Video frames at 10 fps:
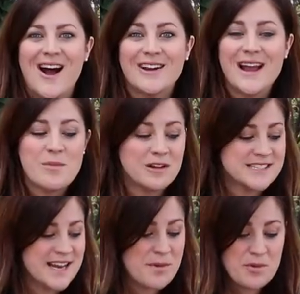Okay, I'm all
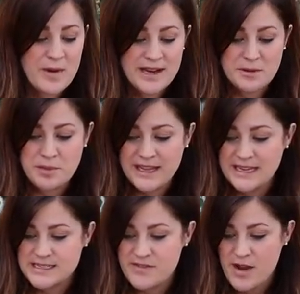set up and ready to
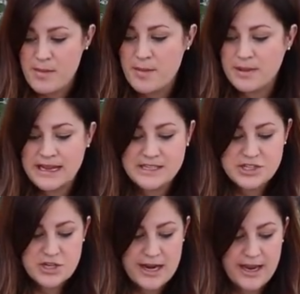plant. I've got my planting
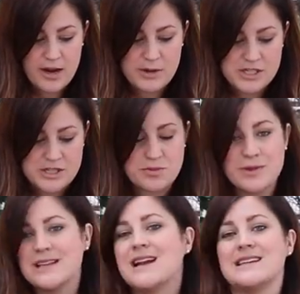tray here, which is
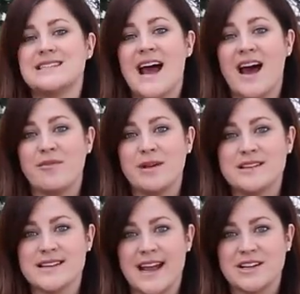really nice to have
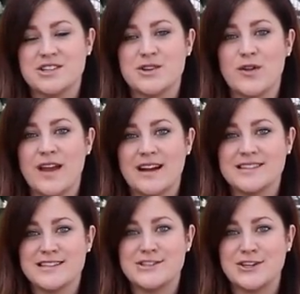because it catches all the
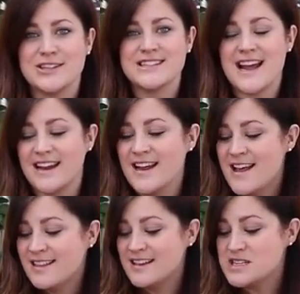excess dirt. And
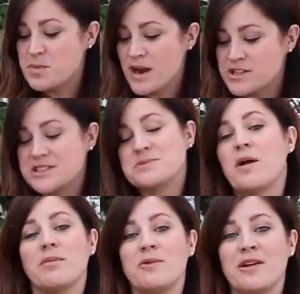this project is
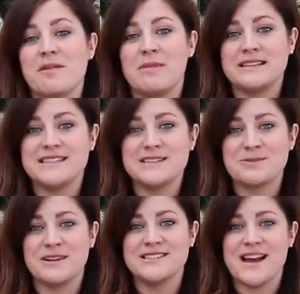probably one of the messiest
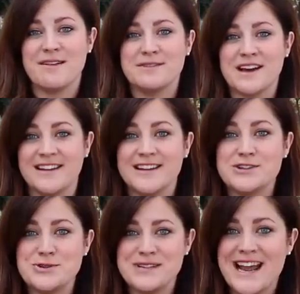ones I've done
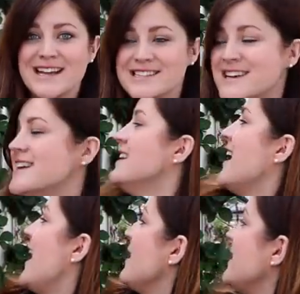to date.
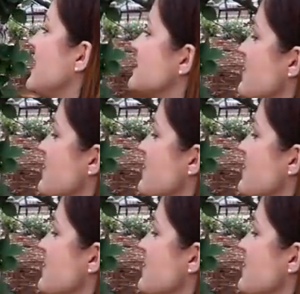Uh, it ends